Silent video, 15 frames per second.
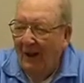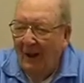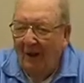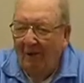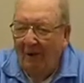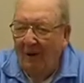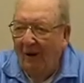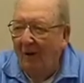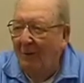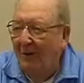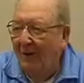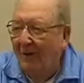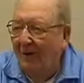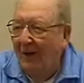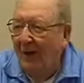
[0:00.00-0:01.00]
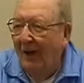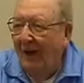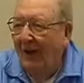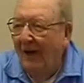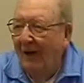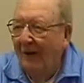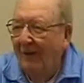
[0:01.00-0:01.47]
I went home instead.
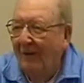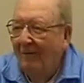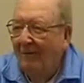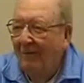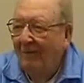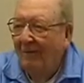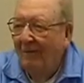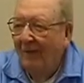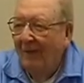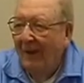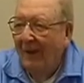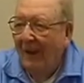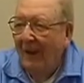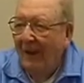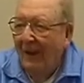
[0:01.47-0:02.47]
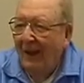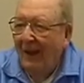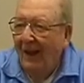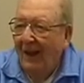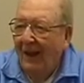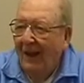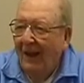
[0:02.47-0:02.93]
And that
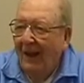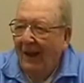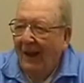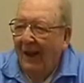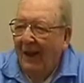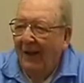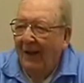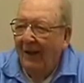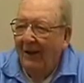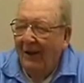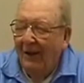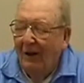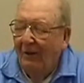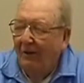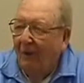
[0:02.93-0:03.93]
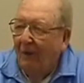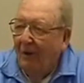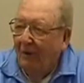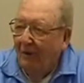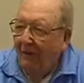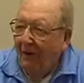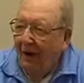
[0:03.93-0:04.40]
was in? nineteen
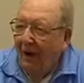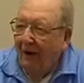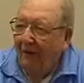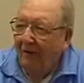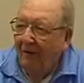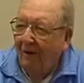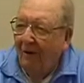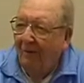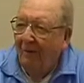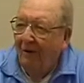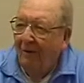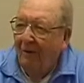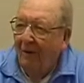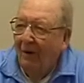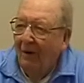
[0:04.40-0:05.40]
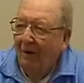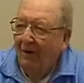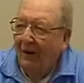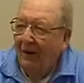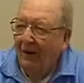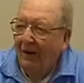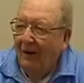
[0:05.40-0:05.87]
forty-five, November of
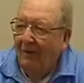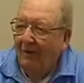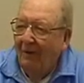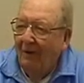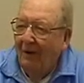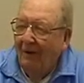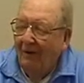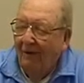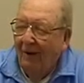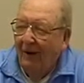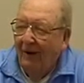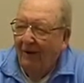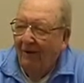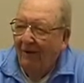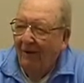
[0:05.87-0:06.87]
nineteen forty-five.